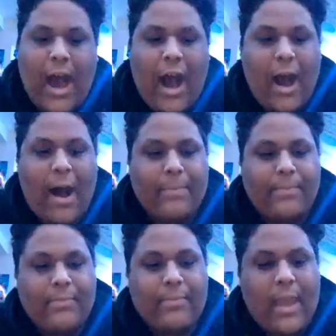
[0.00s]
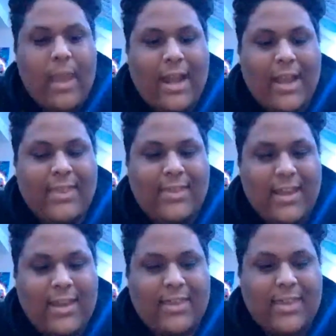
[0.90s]
And I
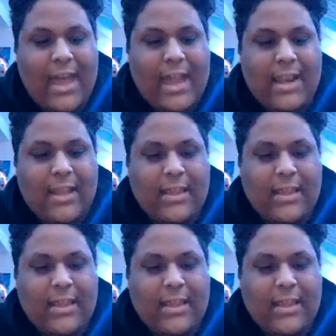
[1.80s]
think that